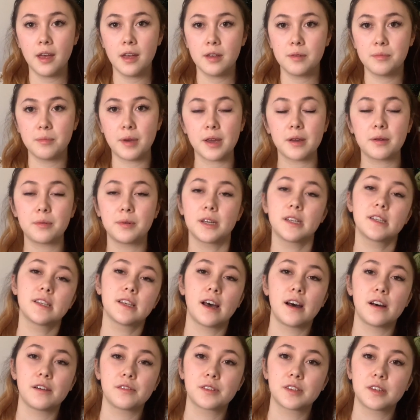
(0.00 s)
make
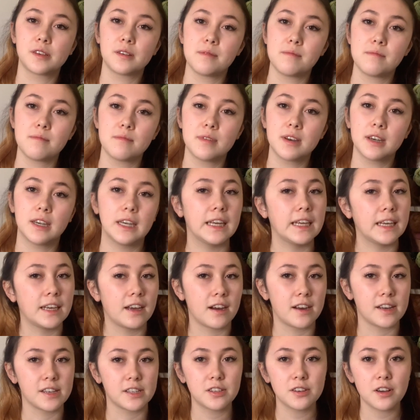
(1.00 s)
myself some
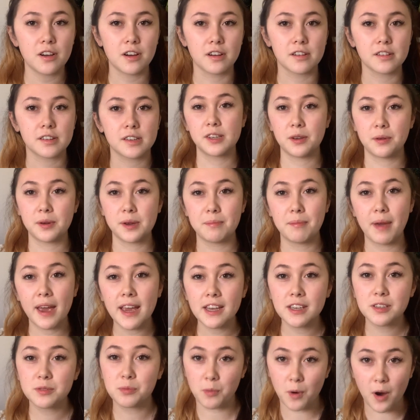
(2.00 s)
knee-high socks. So I
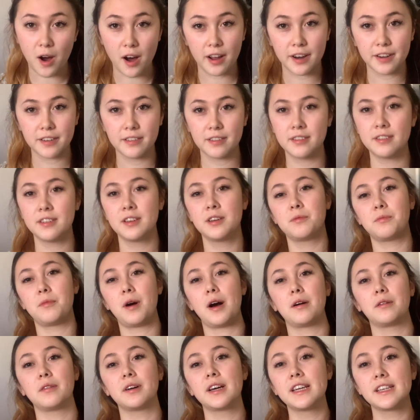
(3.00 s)
made one.
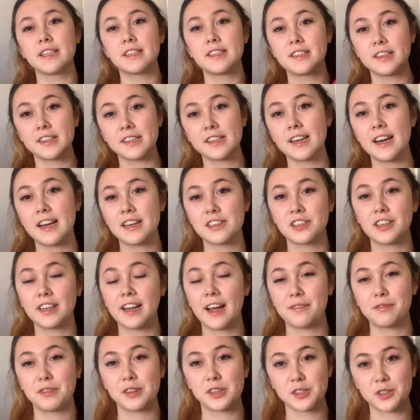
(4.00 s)
Well, it doesn't actually
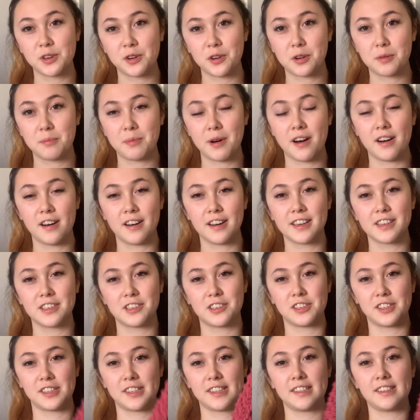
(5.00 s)
have the sock part,
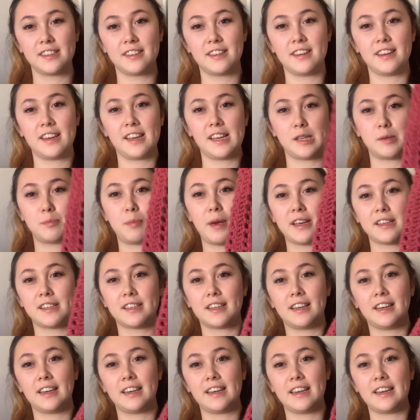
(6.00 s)
it's
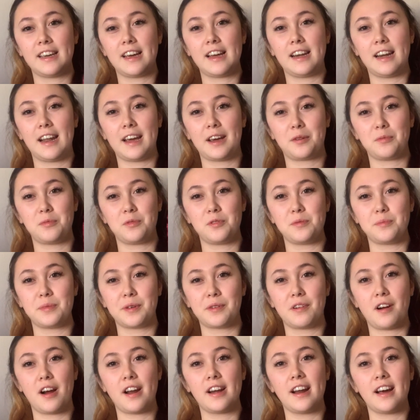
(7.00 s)
basically a leg warmer
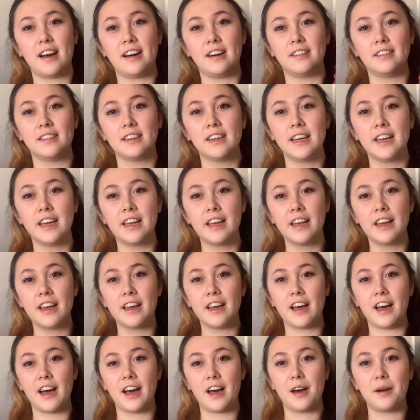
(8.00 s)
right now,
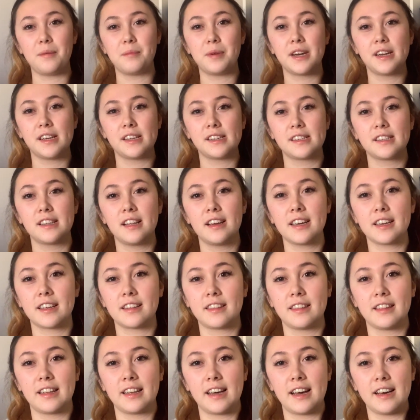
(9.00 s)
and it's like
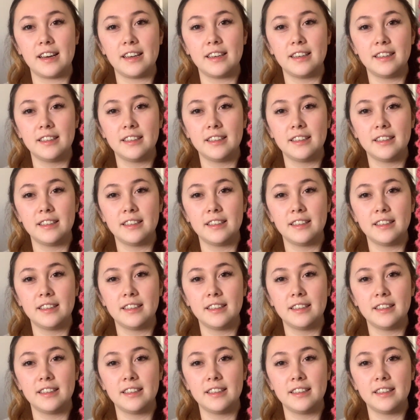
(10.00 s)
that,